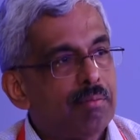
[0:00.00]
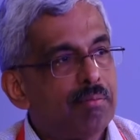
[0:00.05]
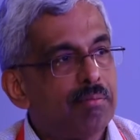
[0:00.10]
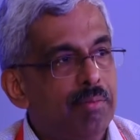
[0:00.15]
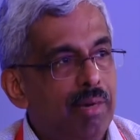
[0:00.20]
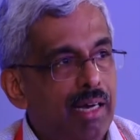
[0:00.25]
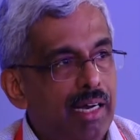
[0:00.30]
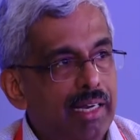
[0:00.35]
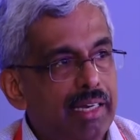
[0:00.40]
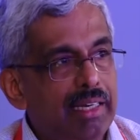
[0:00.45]

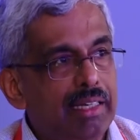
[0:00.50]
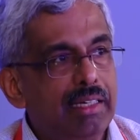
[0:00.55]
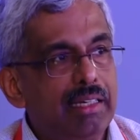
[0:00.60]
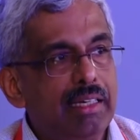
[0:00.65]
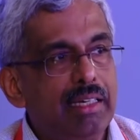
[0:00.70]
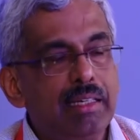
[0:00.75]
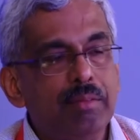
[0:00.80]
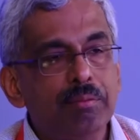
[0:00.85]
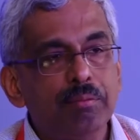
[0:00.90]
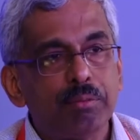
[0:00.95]
by
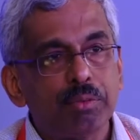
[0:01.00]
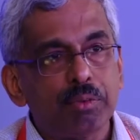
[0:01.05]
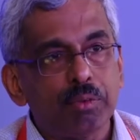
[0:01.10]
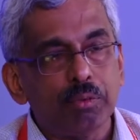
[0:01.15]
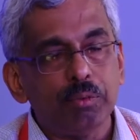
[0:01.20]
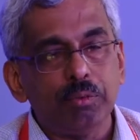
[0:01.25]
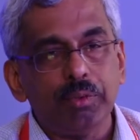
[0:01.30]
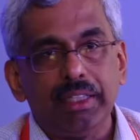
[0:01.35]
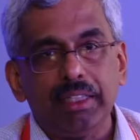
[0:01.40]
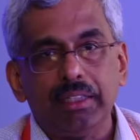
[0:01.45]

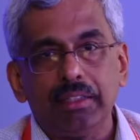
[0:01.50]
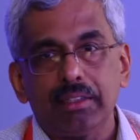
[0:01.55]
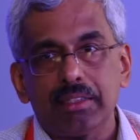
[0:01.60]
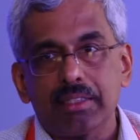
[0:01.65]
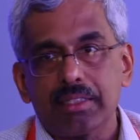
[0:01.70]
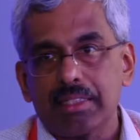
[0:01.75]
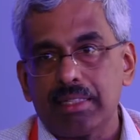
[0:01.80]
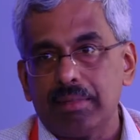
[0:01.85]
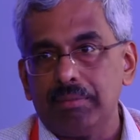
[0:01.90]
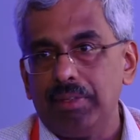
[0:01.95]
improving the
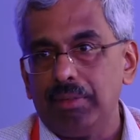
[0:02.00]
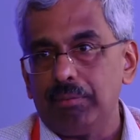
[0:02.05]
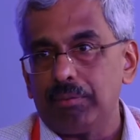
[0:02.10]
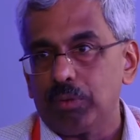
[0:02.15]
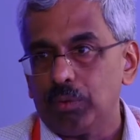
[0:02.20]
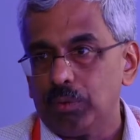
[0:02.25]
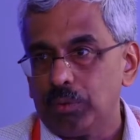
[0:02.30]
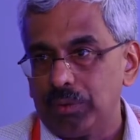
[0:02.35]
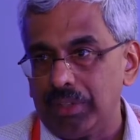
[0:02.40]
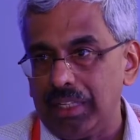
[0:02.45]
STEMI
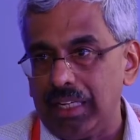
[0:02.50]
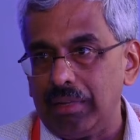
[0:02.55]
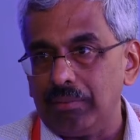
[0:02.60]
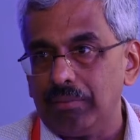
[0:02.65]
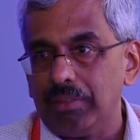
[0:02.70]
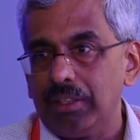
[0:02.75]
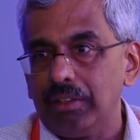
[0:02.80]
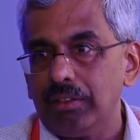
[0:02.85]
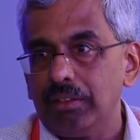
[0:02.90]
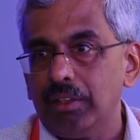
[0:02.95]
program
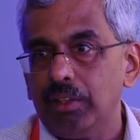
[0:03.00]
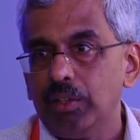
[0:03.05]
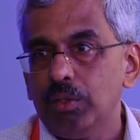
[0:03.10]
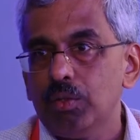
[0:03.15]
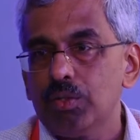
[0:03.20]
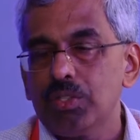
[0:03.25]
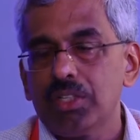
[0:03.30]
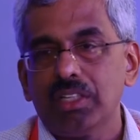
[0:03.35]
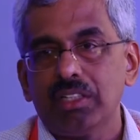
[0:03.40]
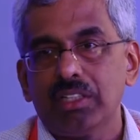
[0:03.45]
and
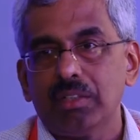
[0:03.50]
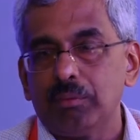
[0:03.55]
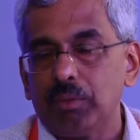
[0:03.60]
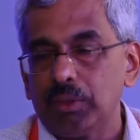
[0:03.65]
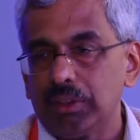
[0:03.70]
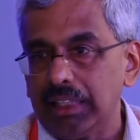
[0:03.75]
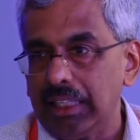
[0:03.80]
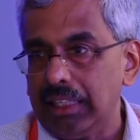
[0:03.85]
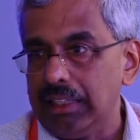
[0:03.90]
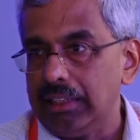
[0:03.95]
reducing the
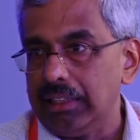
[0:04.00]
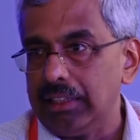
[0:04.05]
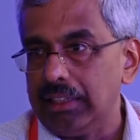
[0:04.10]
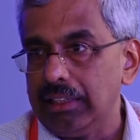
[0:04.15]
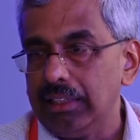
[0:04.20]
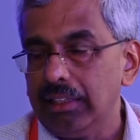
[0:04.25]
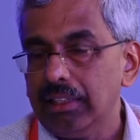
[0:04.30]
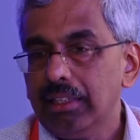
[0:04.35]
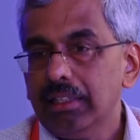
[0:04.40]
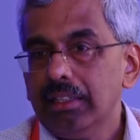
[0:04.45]

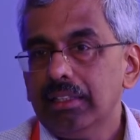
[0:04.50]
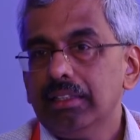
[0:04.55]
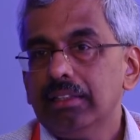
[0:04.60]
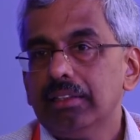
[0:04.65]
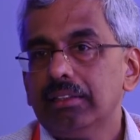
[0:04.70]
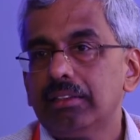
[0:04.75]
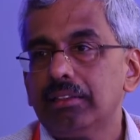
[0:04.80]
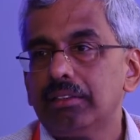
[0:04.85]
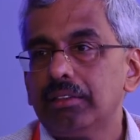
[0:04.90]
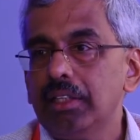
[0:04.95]
mortality,
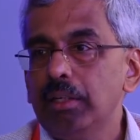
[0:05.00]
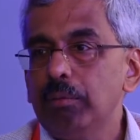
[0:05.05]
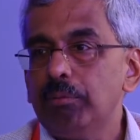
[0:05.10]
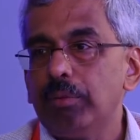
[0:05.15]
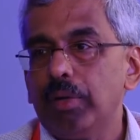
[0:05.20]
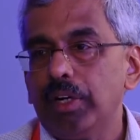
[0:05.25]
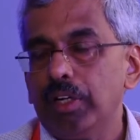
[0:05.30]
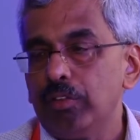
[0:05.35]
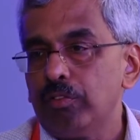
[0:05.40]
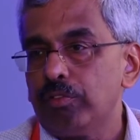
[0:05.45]

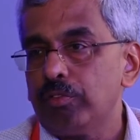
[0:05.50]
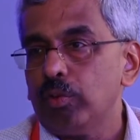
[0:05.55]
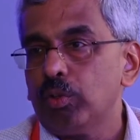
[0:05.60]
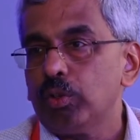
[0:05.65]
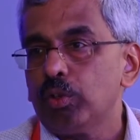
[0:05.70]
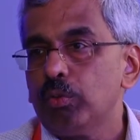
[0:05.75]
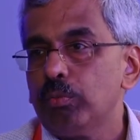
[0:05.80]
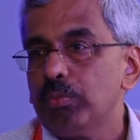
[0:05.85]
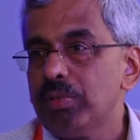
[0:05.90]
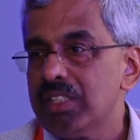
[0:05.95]

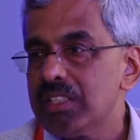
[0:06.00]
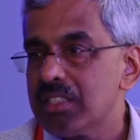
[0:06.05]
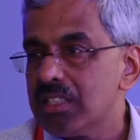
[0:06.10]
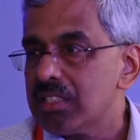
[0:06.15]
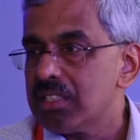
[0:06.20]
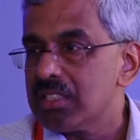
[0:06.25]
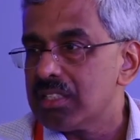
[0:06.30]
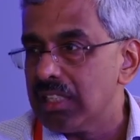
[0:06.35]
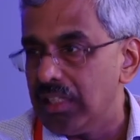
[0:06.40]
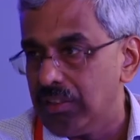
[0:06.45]
3.4 rupees
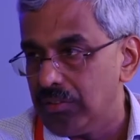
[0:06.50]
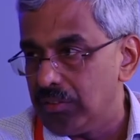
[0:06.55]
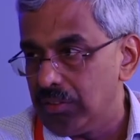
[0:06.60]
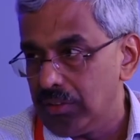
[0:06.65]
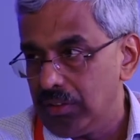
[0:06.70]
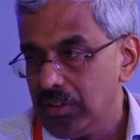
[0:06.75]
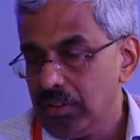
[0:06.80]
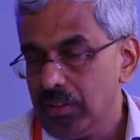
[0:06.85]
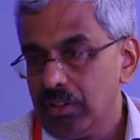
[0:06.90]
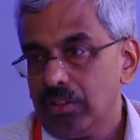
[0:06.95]
it saved.
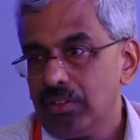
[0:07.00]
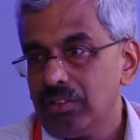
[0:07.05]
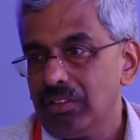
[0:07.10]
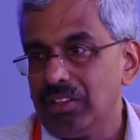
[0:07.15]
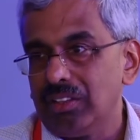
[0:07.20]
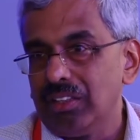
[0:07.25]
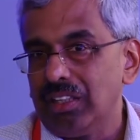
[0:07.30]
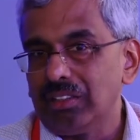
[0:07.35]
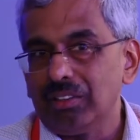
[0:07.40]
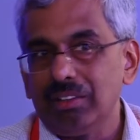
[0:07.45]
So
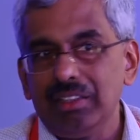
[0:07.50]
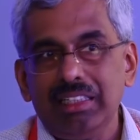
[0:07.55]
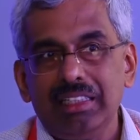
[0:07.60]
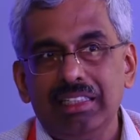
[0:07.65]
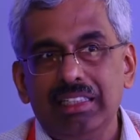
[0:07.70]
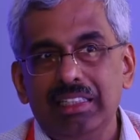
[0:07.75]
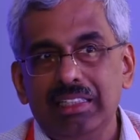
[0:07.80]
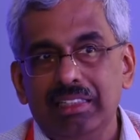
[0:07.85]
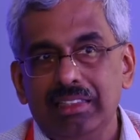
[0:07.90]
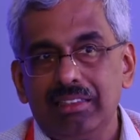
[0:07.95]
it not
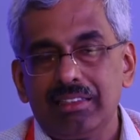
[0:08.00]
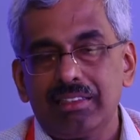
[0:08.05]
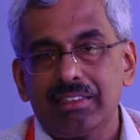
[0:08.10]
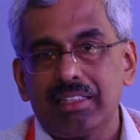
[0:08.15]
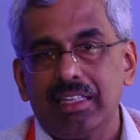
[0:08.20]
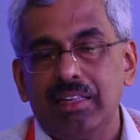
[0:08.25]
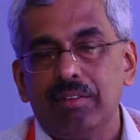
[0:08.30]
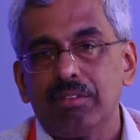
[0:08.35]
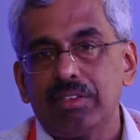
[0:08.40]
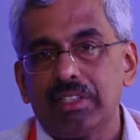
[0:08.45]
only
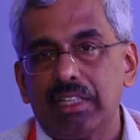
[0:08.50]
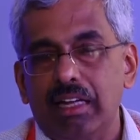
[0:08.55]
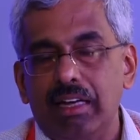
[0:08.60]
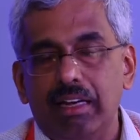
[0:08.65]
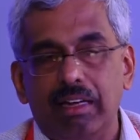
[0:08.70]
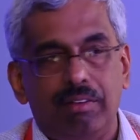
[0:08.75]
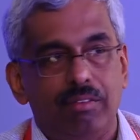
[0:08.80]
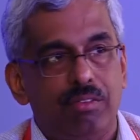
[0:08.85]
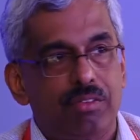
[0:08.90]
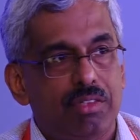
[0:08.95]
saves
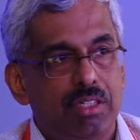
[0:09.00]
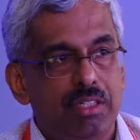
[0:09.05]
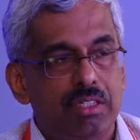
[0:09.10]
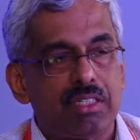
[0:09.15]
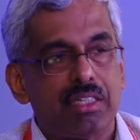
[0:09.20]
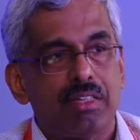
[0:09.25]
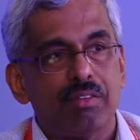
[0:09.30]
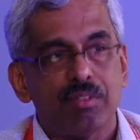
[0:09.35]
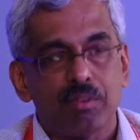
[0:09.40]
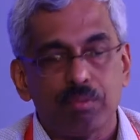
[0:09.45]
lives, it
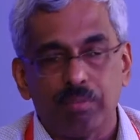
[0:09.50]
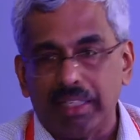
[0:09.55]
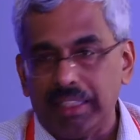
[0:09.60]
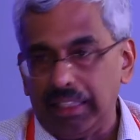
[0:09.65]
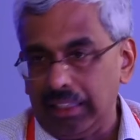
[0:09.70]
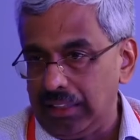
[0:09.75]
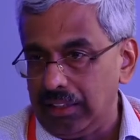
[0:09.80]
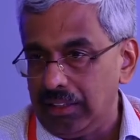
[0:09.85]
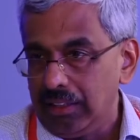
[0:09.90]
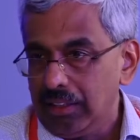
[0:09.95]
saves
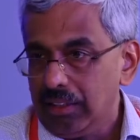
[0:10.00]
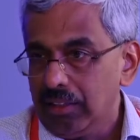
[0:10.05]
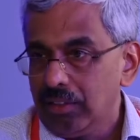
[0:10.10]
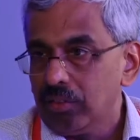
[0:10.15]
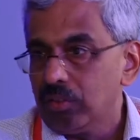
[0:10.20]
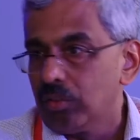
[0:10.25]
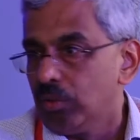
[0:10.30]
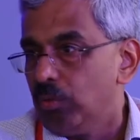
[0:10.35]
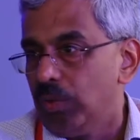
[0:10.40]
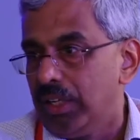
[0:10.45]
money.
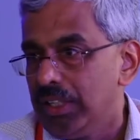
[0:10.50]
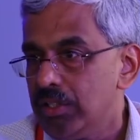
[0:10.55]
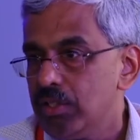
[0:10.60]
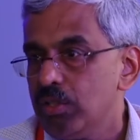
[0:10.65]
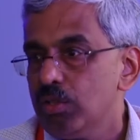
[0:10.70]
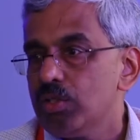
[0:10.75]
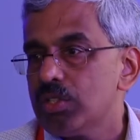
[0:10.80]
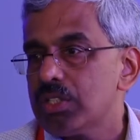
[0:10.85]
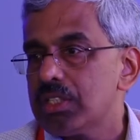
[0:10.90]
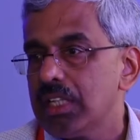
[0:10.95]
So once
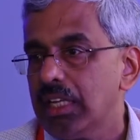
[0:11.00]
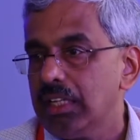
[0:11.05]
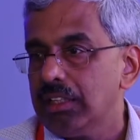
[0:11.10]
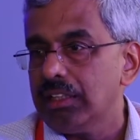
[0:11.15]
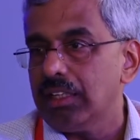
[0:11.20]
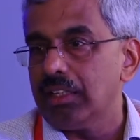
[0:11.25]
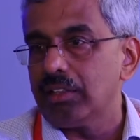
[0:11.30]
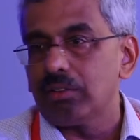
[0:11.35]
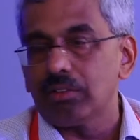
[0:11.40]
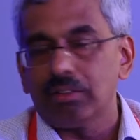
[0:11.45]
you say
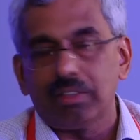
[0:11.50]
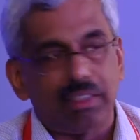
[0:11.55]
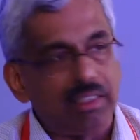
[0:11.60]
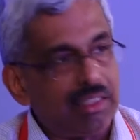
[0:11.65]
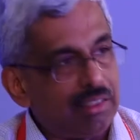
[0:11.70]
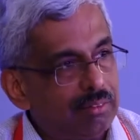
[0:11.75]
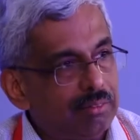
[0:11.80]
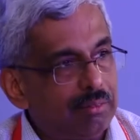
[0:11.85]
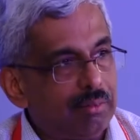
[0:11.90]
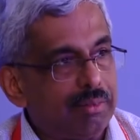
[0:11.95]
that to the
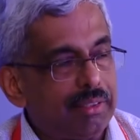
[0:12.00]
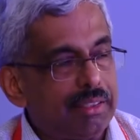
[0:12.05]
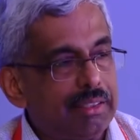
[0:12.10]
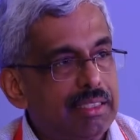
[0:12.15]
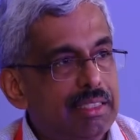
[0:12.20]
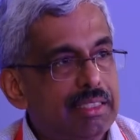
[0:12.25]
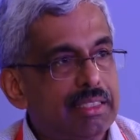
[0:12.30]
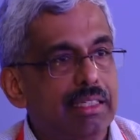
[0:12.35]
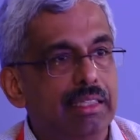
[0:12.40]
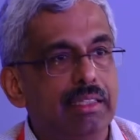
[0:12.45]

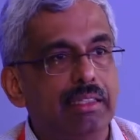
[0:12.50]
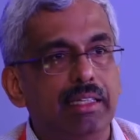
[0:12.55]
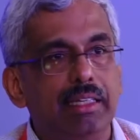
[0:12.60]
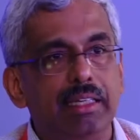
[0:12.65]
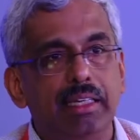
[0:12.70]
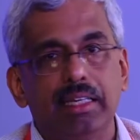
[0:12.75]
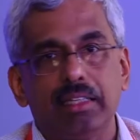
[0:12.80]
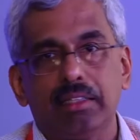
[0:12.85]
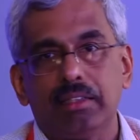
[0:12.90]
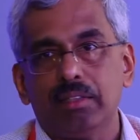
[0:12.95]
governments, then they
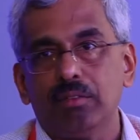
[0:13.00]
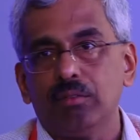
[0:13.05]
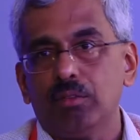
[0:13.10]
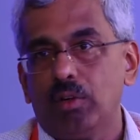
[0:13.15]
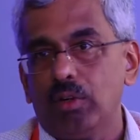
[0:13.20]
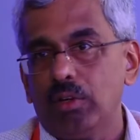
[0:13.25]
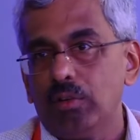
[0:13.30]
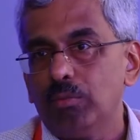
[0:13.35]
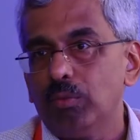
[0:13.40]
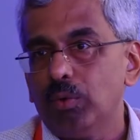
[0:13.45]
get
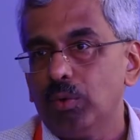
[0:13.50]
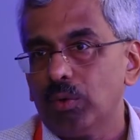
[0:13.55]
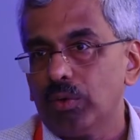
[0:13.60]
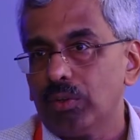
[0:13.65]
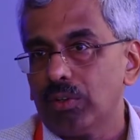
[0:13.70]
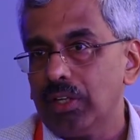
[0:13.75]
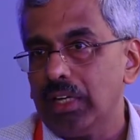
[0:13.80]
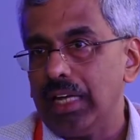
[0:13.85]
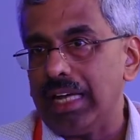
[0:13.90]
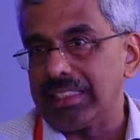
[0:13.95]
involved more
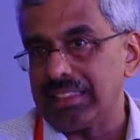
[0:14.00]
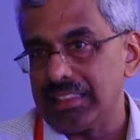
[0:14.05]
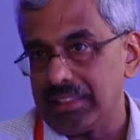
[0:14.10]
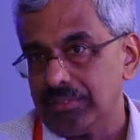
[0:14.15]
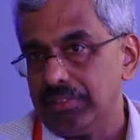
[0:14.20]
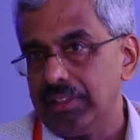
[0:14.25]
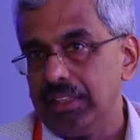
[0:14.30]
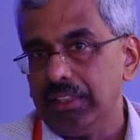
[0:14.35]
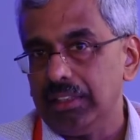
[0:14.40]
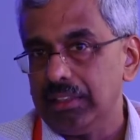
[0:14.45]

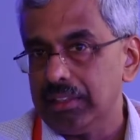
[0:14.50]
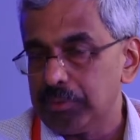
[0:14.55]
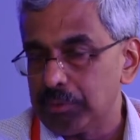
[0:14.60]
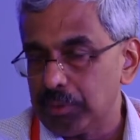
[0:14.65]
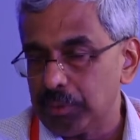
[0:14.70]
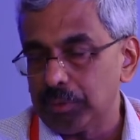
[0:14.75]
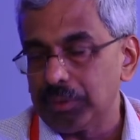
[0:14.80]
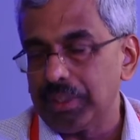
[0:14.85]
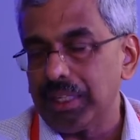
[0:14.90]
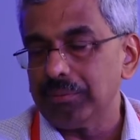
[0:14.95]
actively in the
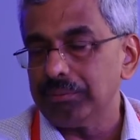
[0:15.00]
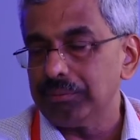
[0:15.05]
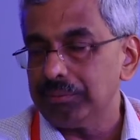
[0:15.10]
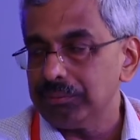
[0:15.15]
program.